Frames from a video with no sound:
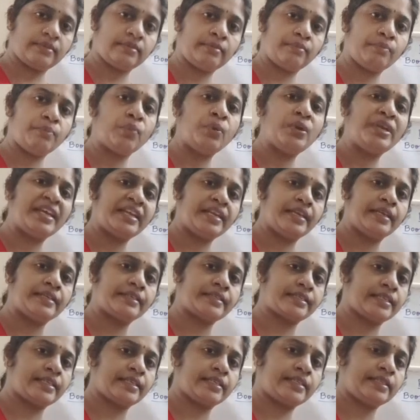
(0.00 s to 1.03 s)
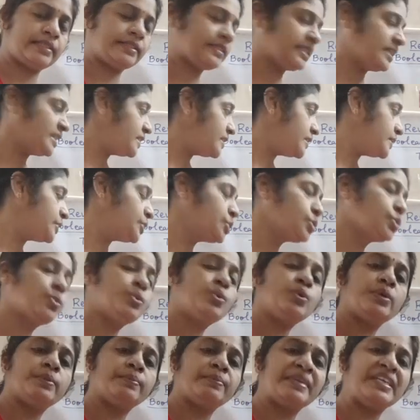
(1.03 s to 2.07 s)
Boolean literal. That is, true
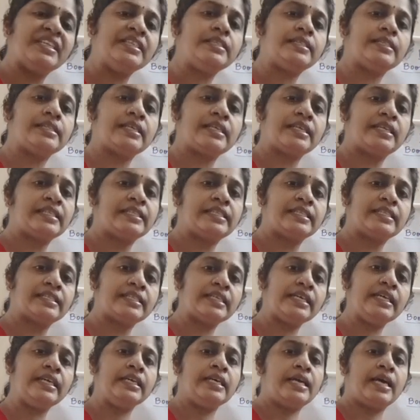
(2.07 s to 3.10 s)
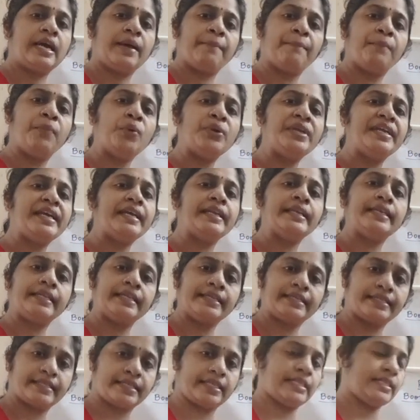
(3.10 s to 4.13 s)
means it is a Boolean
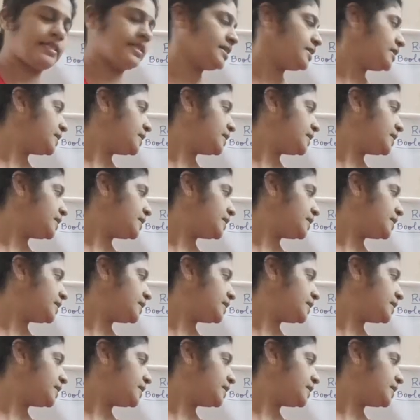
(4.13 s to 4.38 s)
literal.